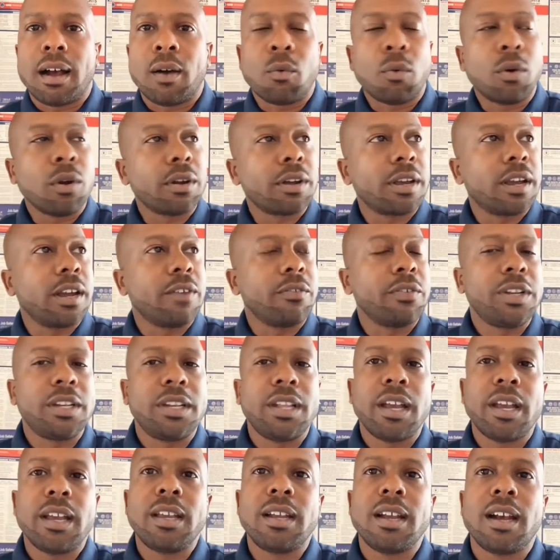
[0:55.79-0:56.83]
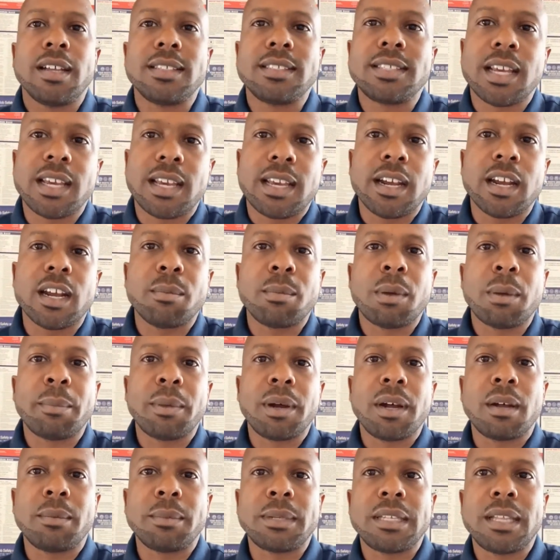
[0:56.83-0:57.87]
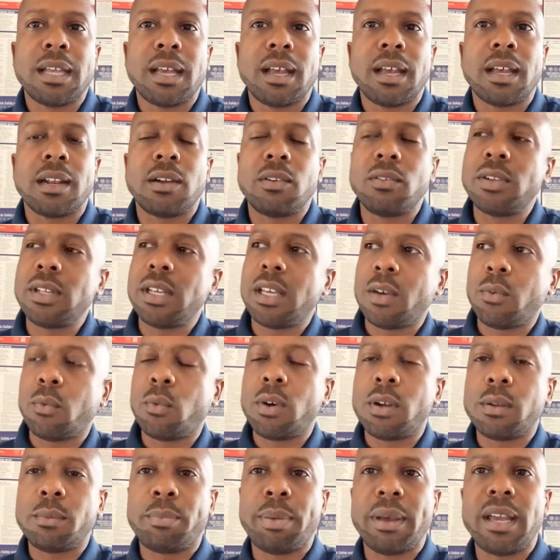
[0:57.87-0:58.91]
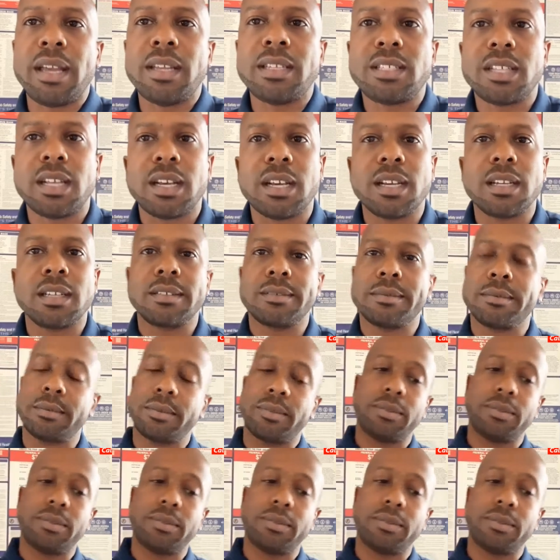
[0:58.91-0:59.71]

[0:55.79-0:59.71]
I work every day. I take care of my mom and dad. I only get one paycheck.